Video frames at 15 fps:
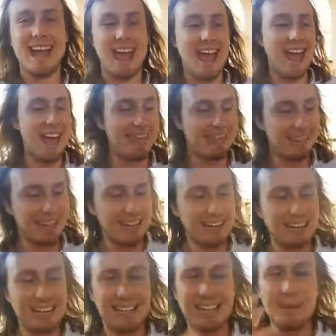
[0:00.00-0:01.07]
And
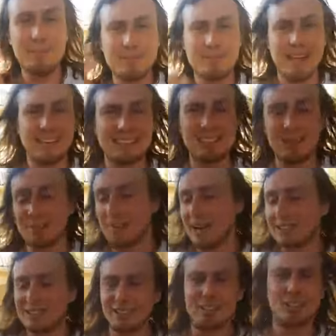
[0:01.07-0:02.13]
then keep touch on my
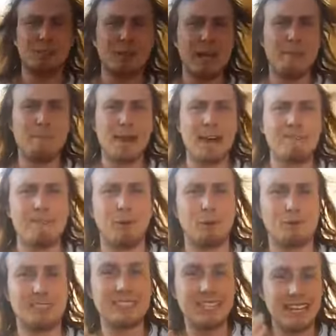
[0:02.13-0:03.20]
social media
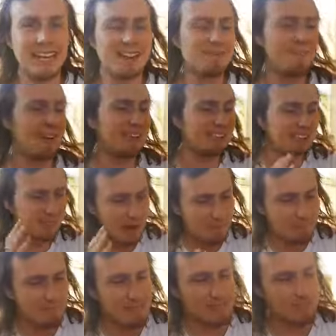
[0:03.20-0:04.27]
platforms. Check out my
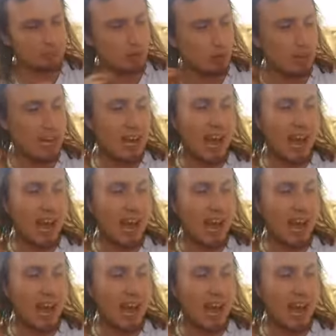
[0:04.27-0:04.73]
Instagram, Facebook.